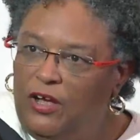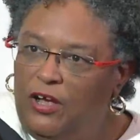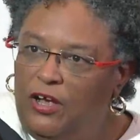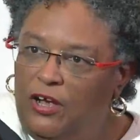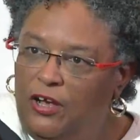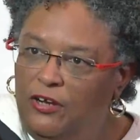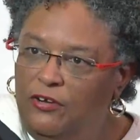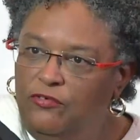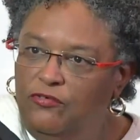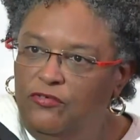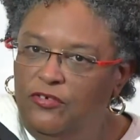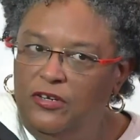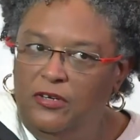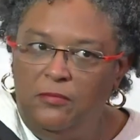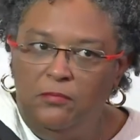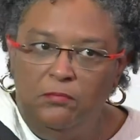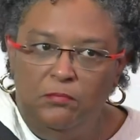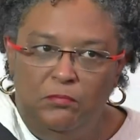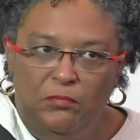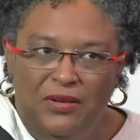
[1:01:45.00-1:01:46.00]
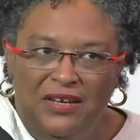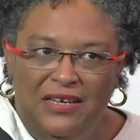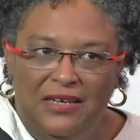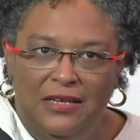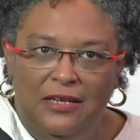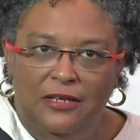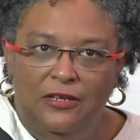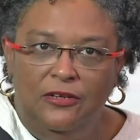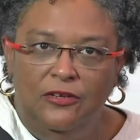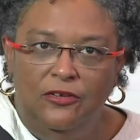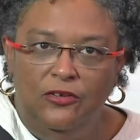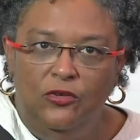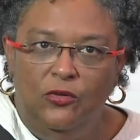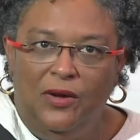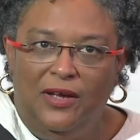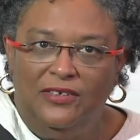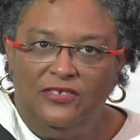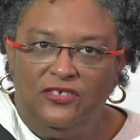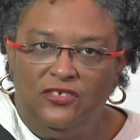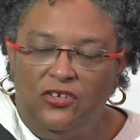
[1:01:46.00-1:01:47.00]
$100 billion
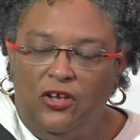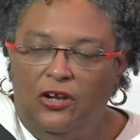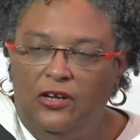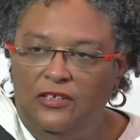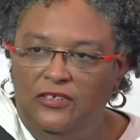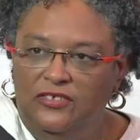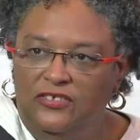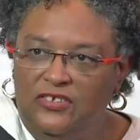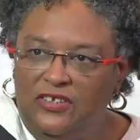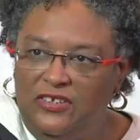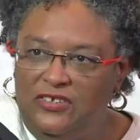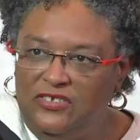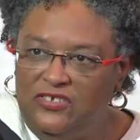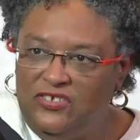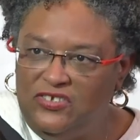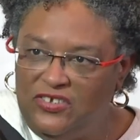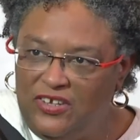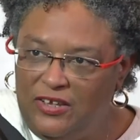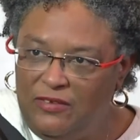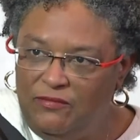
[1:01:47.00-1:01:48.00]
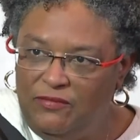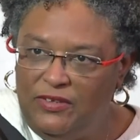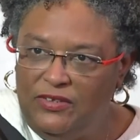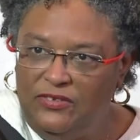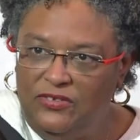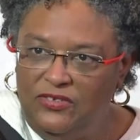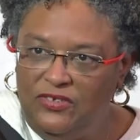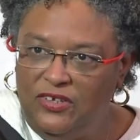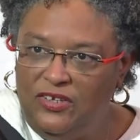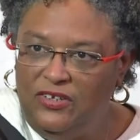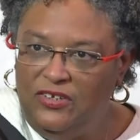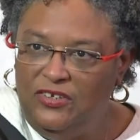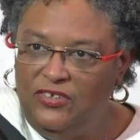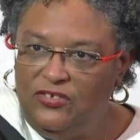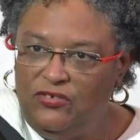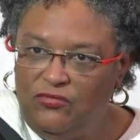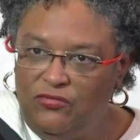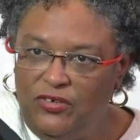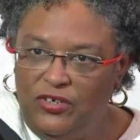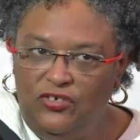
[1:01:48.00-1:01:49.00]
in savings in
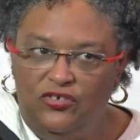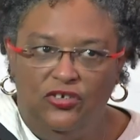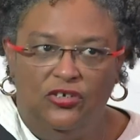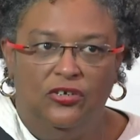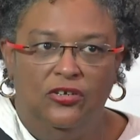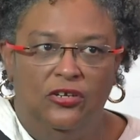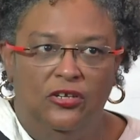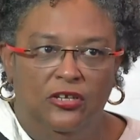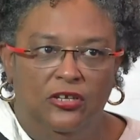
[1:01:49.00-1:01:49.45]
this region.